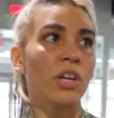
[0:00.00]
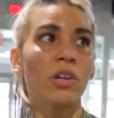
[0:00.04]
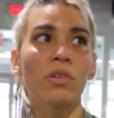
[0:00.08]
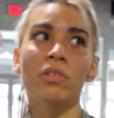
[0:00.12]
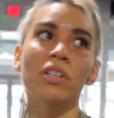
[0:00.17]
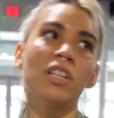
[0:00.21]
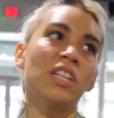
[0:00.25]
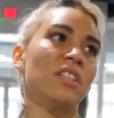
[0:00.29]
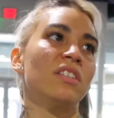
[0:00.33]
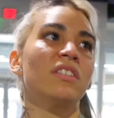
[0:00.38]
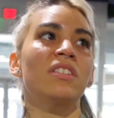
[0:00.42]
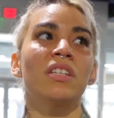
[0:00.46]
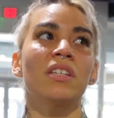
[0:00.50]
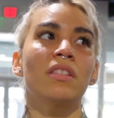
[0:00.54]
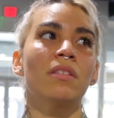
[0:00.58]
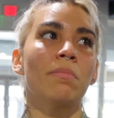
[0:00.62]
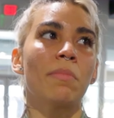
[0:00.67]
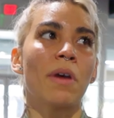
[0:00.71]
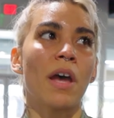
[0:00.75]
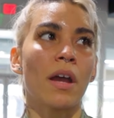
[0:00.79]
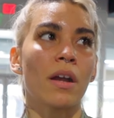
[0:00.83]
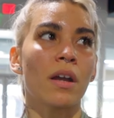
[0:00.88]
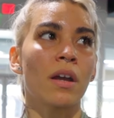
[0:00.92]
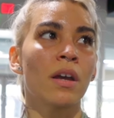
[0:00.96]
They don't need to see
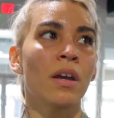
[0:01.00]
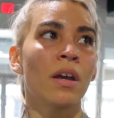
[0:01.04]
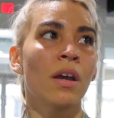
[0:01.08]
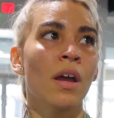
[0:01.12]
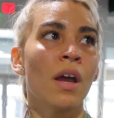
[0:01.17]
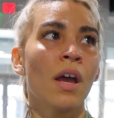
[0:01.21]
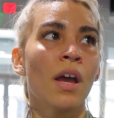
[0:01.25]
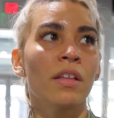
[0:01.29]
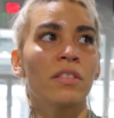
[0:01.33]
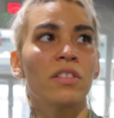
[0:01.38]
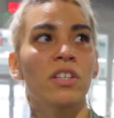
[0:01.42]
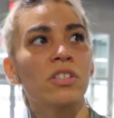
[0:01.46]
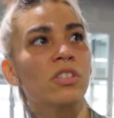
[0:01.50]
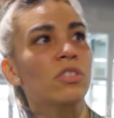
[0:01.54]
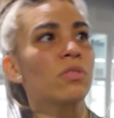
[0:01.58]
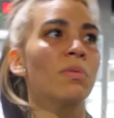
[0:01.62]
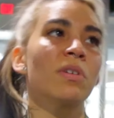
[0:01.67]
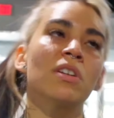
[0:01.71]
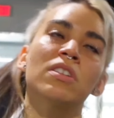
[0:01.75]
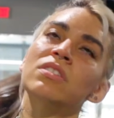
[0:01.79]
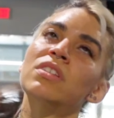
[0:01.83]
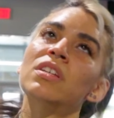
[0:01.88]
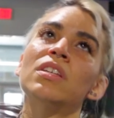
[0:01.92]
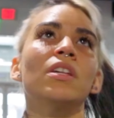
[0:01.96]
the back. They just
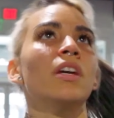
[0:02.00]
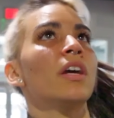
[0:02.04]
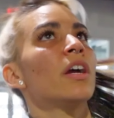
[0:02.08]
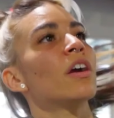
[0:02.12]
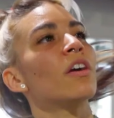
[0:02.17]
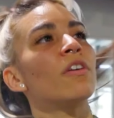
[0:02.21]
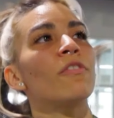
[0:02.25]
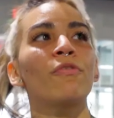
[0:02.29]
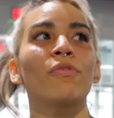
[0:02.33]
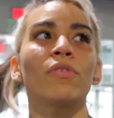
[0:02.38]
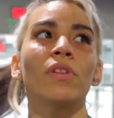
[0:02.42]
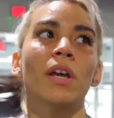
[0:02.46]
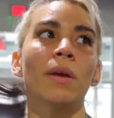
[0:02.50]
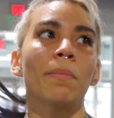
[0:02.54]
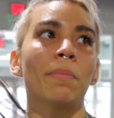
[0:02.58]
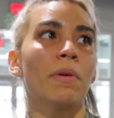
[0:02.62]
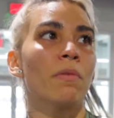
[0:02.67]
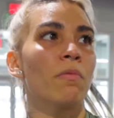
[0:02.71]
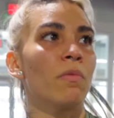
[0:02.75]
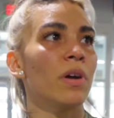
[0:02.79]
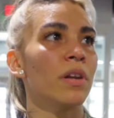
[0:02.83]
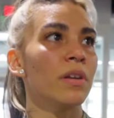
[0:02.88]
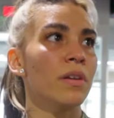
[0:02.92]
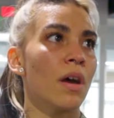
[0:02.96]
want to see the hair flip
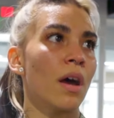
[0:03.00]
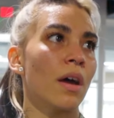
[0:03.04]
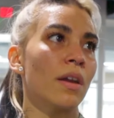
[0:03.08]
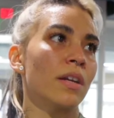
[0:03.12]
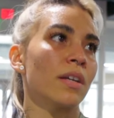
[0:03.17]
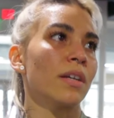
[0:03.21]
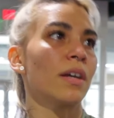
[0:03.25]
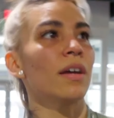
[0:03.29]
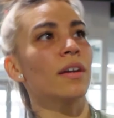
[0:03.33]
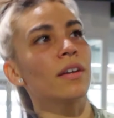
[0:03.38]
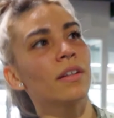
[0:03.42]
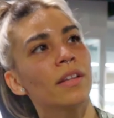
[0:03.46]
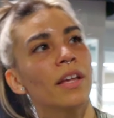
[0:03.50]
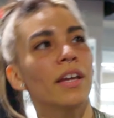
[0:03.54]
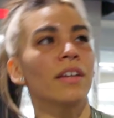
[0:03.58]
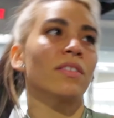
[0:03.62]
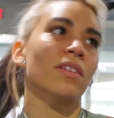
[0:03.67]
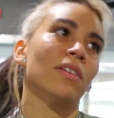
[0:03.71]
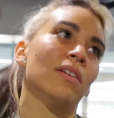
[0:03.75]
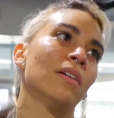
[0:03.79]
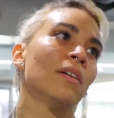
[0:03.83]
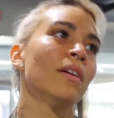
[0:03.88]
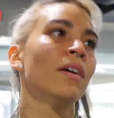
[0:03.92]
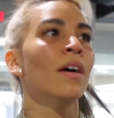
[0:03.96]
and whatnot and kind of like
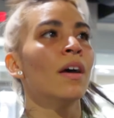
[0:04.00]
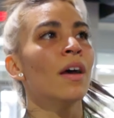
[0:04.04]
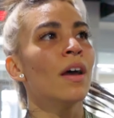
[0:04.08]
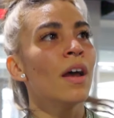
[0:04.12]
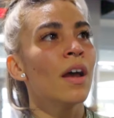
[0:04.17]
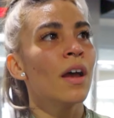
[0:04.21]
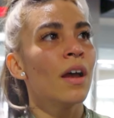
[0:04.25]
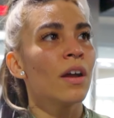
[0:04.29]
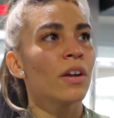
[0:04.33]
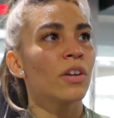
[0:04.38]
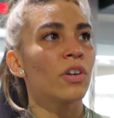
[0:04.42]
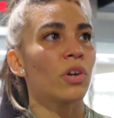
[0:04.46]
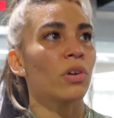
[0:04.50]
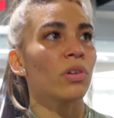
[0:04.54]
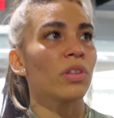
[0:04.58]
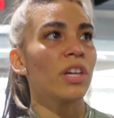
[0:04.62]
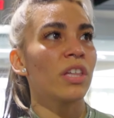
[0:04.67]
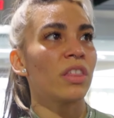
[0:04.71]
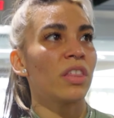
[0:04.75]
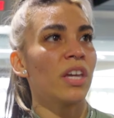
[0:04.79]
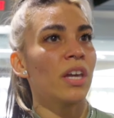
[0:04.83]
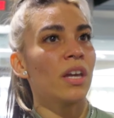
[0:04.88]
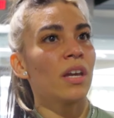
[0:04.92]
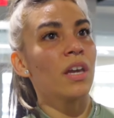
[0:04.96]
the
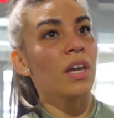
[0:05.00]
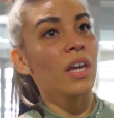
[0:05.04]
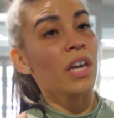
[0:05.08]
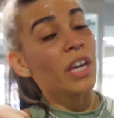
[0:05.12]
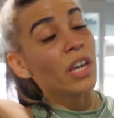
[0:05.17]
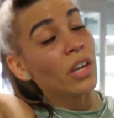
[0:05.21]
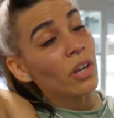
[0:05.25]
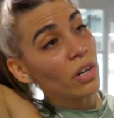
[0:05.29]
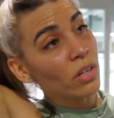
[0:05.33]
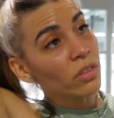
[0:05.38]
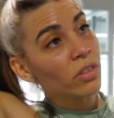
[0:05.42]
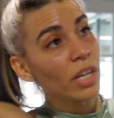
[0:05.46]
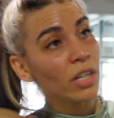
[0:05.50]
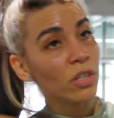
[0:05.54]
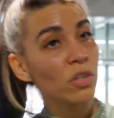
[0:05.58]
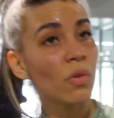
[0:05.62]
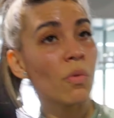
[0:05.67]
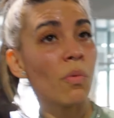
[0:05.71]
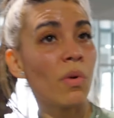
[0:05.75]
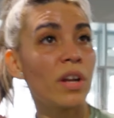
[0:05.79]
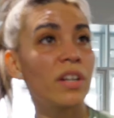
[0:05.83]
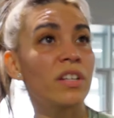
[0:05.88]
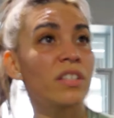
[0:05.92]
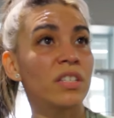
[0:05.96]
girly thing. Here, they
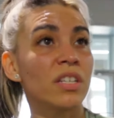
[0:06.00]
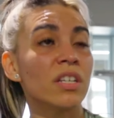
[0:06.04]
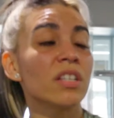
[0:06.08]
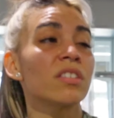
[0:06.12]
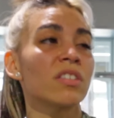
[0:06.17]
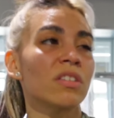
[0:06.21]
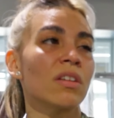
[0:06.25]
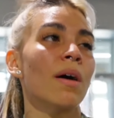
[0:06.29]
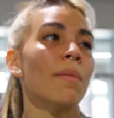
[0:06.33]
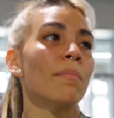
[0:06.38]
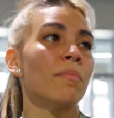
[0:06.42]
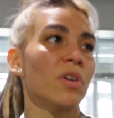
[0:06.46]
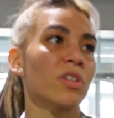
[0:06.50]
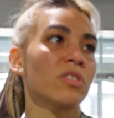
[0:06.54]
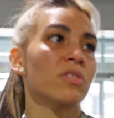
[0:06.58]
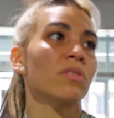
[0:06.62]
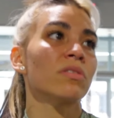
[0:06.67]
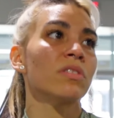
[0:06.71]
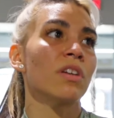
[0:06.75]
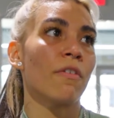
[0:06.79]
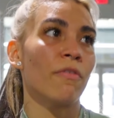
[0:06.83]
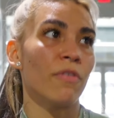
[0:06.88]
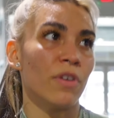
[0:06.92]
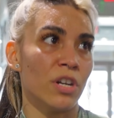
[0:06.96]
do want to see some
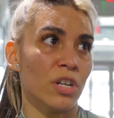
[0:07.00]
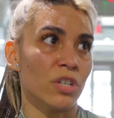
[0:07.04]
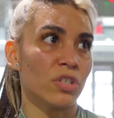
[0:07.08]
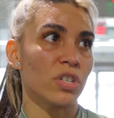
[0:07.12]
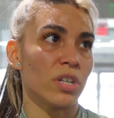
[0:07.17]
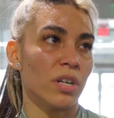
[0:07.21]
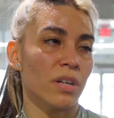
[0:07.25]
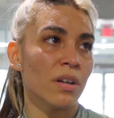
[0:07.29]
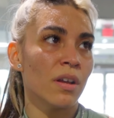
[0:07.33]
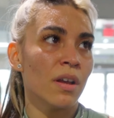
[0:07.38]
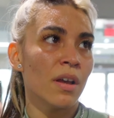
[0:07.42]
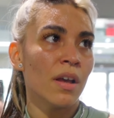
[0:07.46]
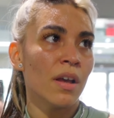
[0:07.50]
muscle definition.